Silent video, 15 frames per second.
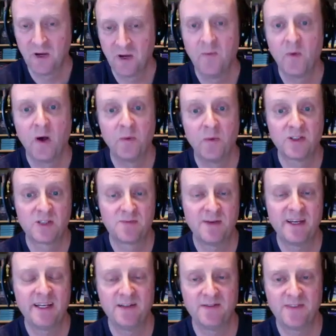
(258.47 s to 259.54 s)
Well,
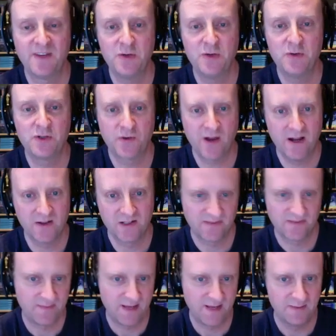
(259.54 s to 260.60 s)
speaking of huge crowds
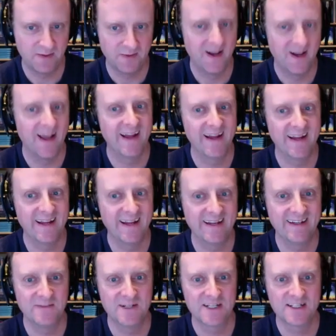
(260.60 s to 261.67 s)
of people,
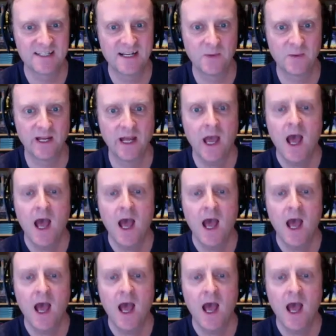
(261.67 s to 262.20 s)
hey, what a segue.